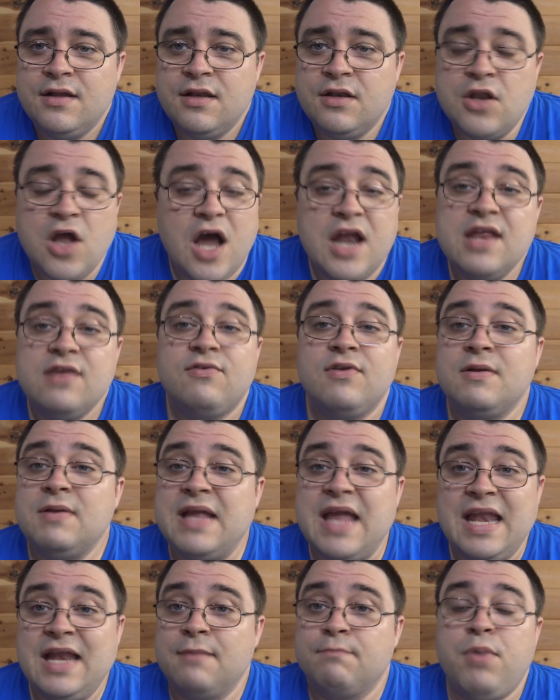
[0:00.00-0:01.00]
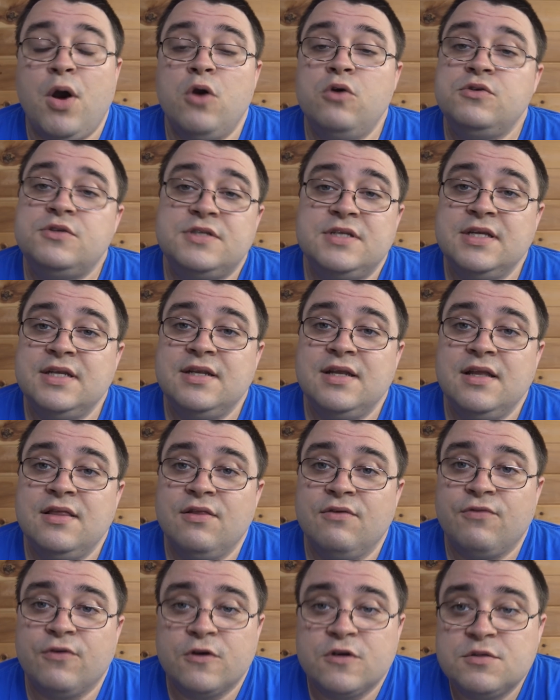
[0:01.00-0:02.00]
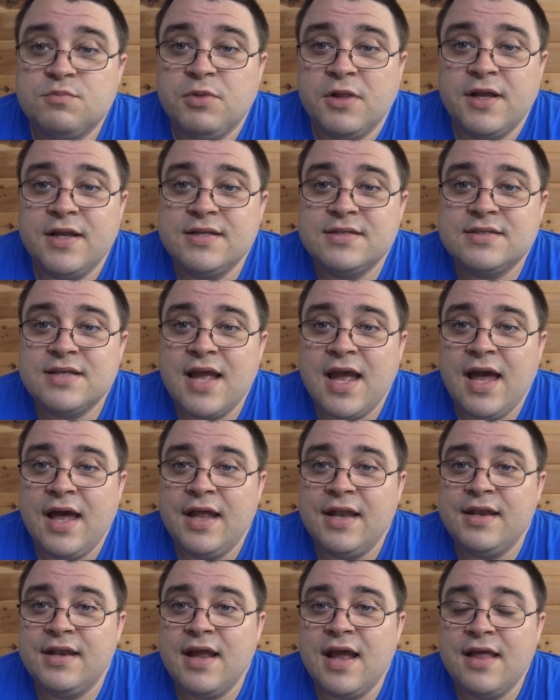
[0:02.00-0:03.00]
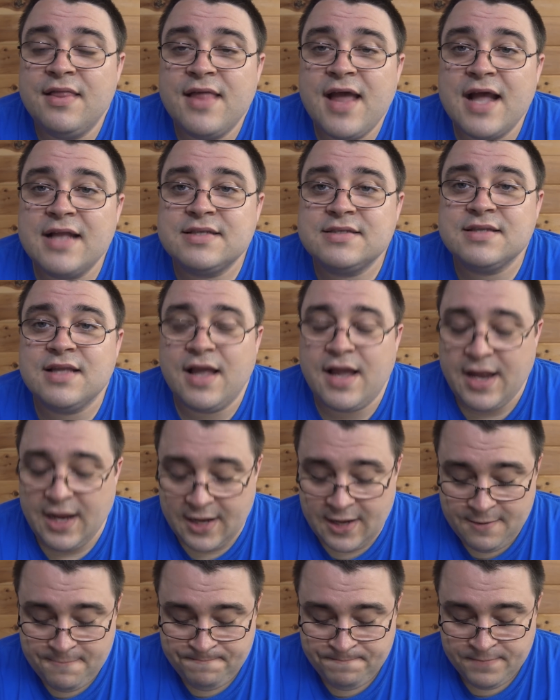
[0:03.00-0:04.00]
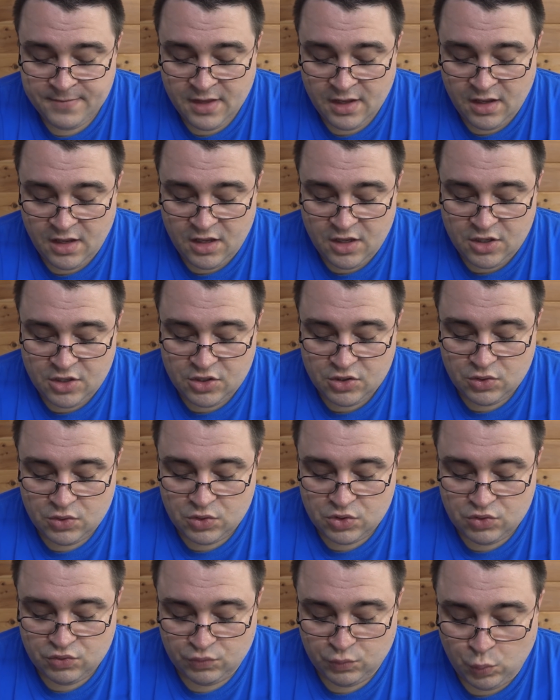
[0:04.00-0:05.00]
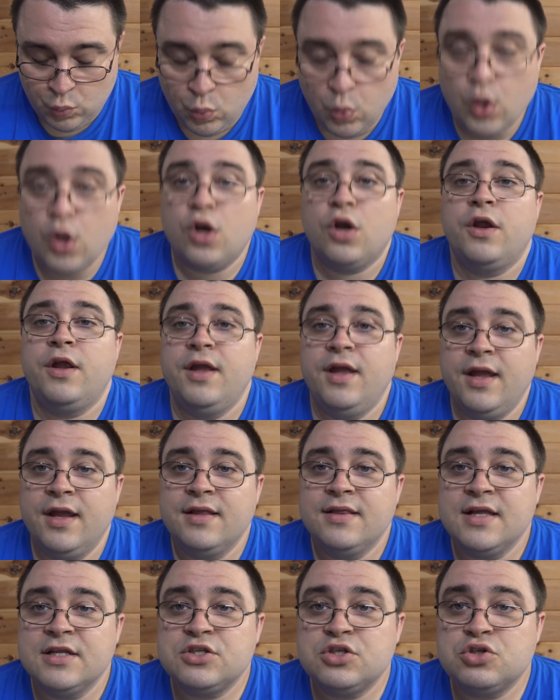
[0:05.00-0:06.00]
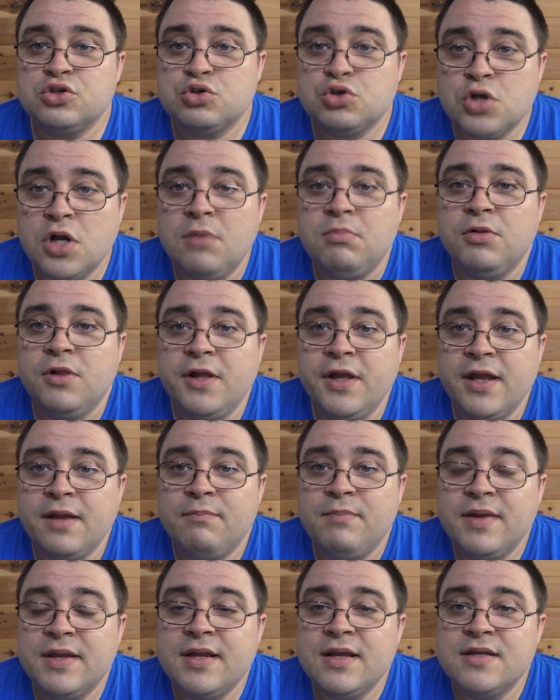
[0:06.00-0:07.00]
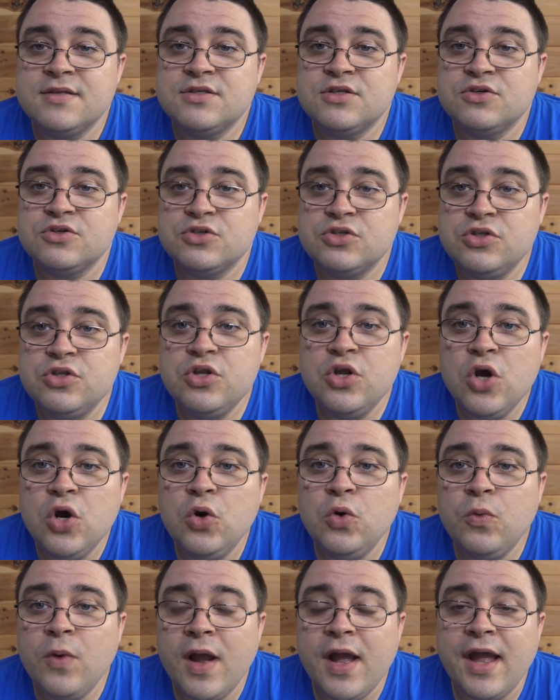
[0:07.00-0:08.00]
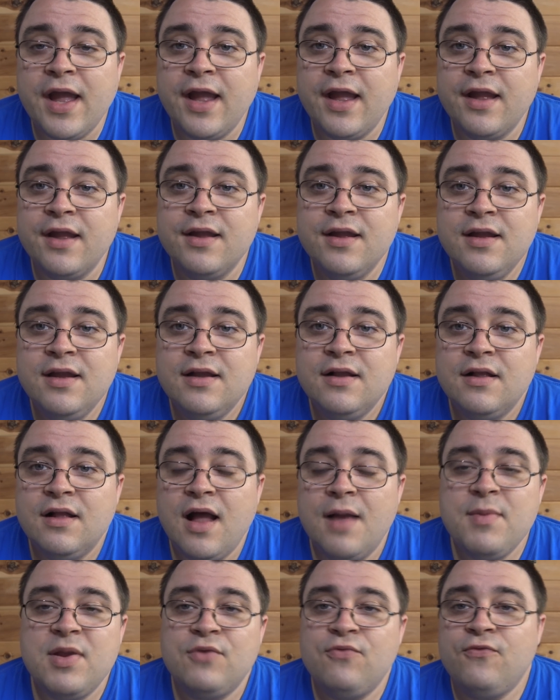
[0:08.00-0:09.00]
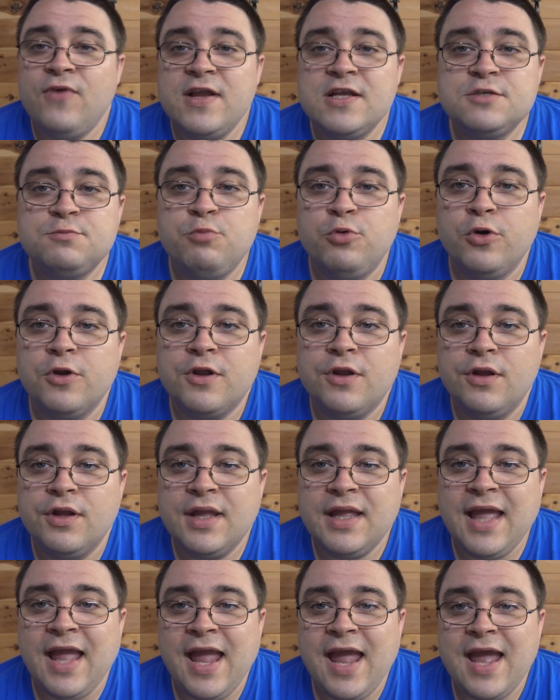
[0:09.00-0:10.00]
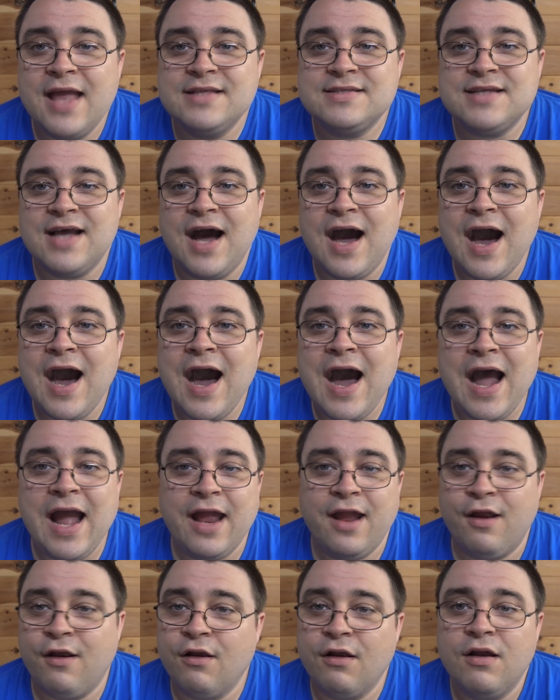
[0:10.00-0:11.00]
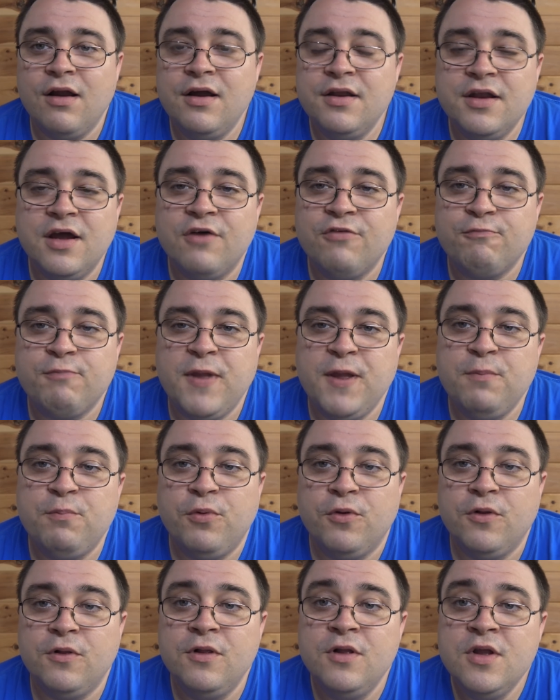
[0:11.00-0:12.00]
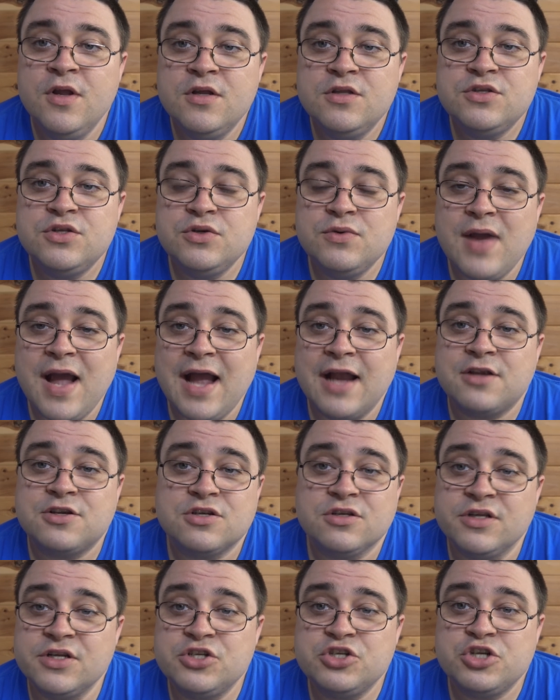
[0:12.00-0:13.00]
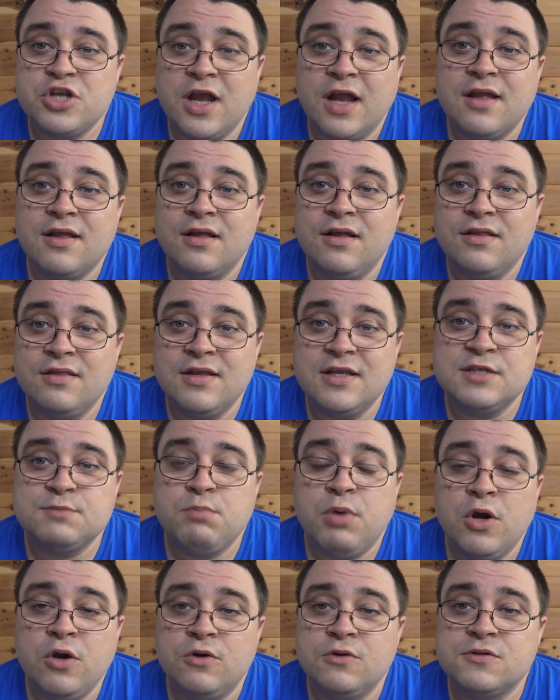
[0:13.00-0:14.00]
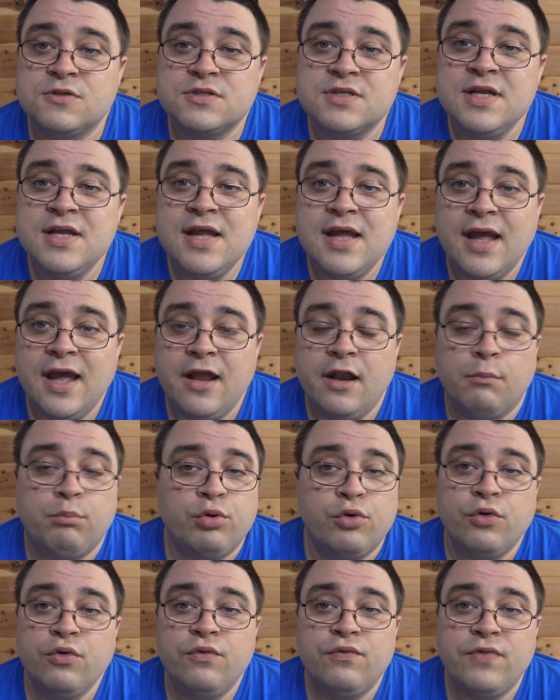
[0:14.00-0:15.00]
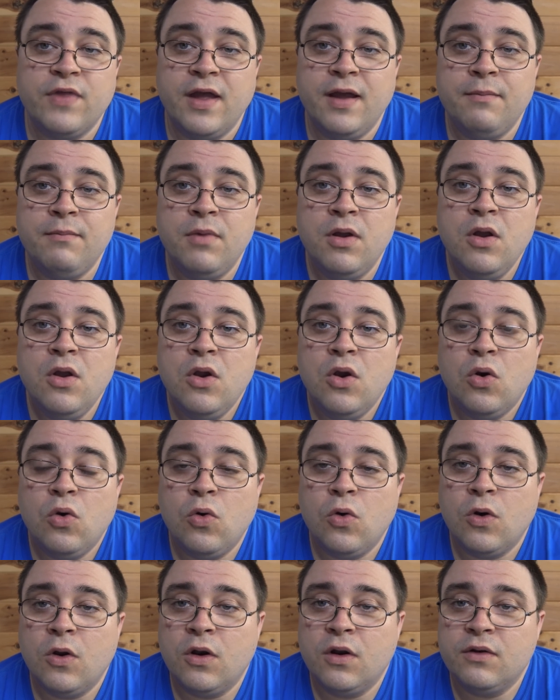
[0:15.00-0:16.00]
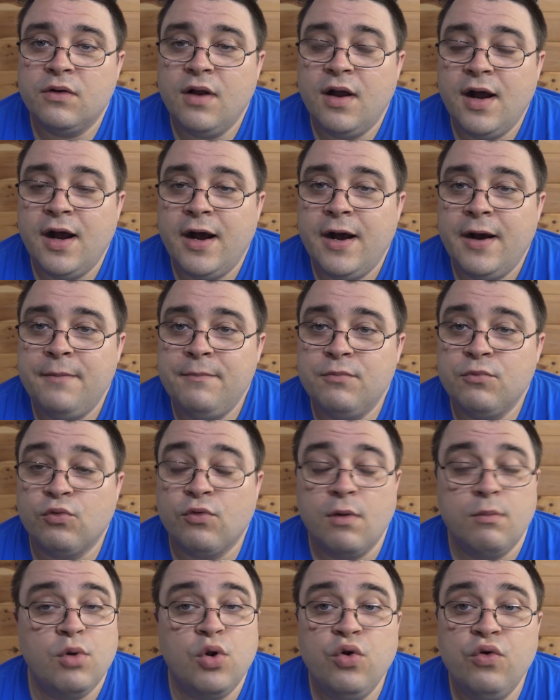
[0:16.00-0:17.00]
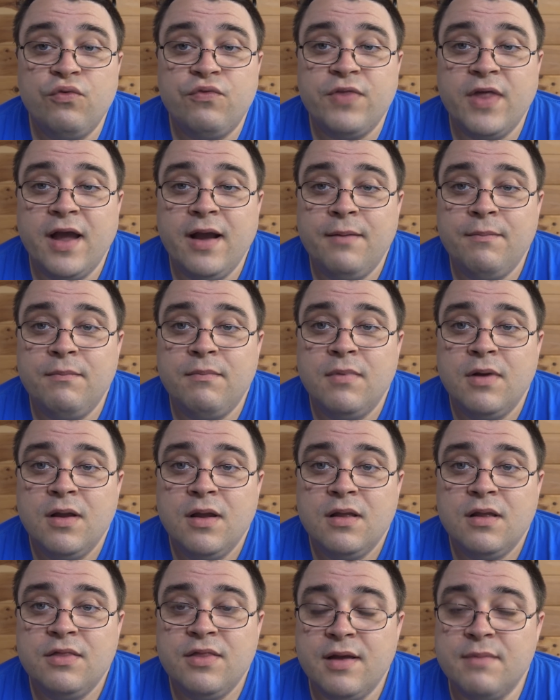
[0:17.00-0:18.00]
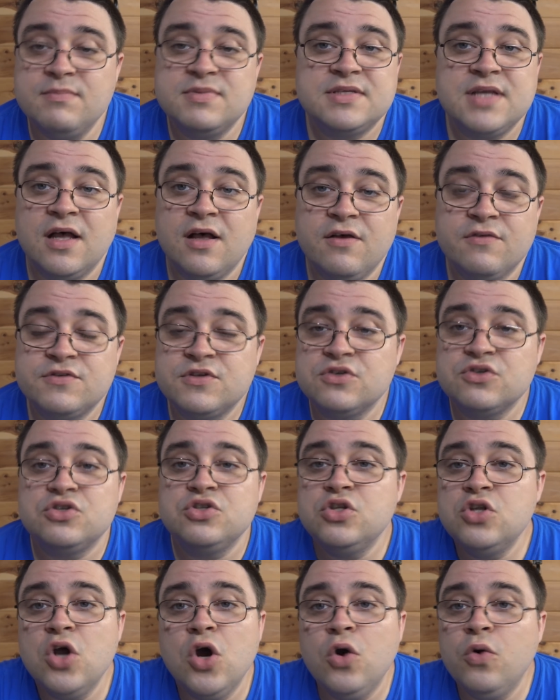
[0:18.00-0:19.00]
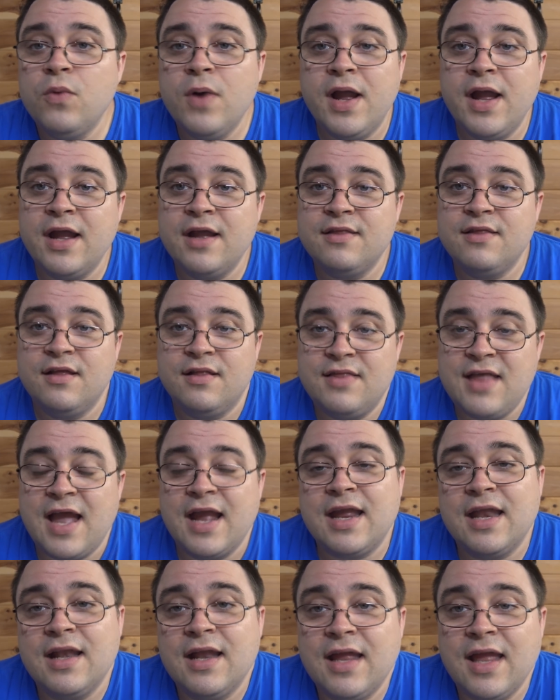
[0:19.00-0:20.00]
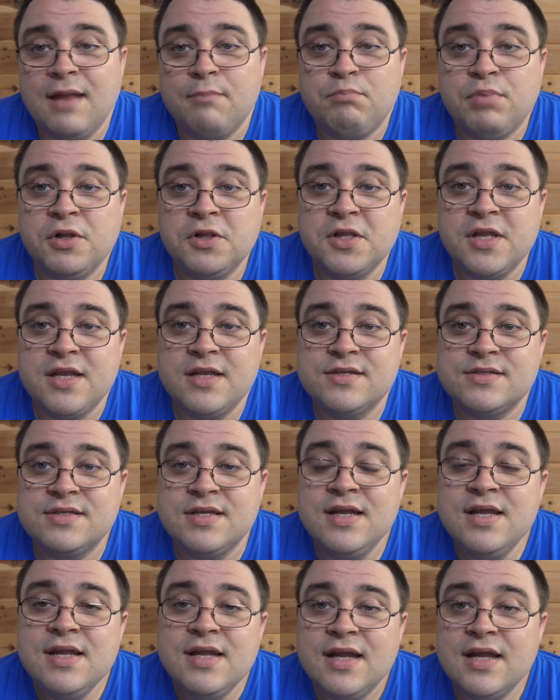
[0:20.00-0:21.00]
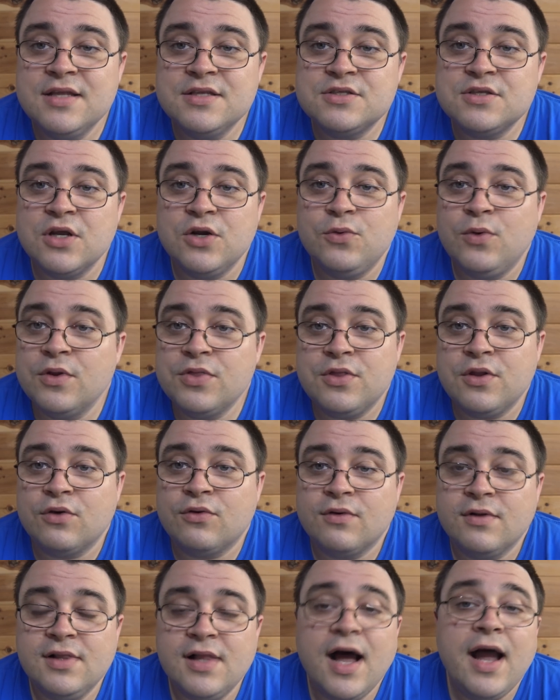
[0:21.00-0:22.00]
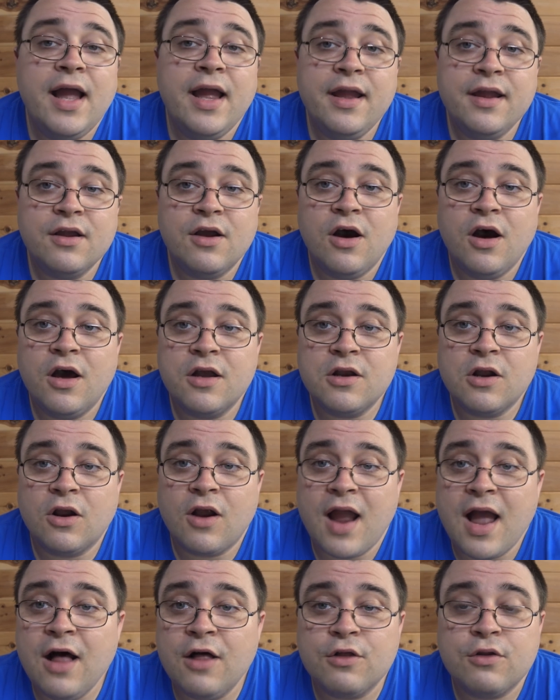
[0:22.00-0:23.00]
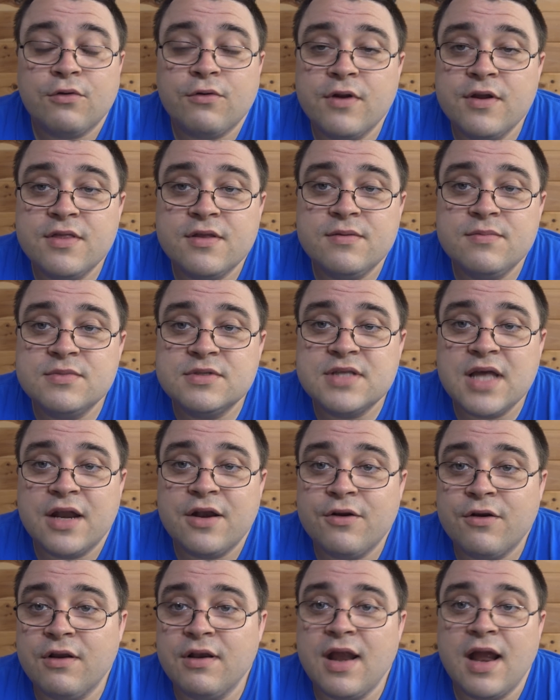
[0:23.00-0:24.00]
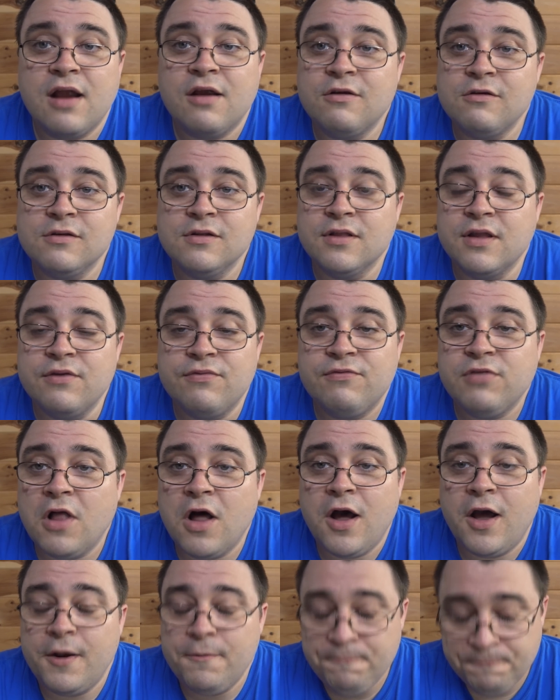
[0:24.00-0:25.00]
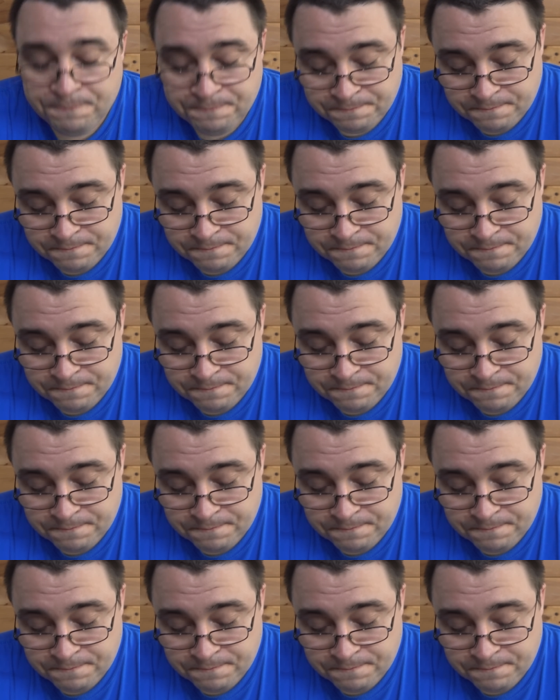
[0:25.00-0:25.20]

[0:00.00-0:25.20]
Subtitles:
not even getting posted in the first place. And that's like worrying. That's troubling, because there's no way. I mean, Facebook can't hire enough people to actually check these posts and approve them or remove them themselves. There's no way that can get policed. And so what they're relying on are algorithms that are inherently flawed.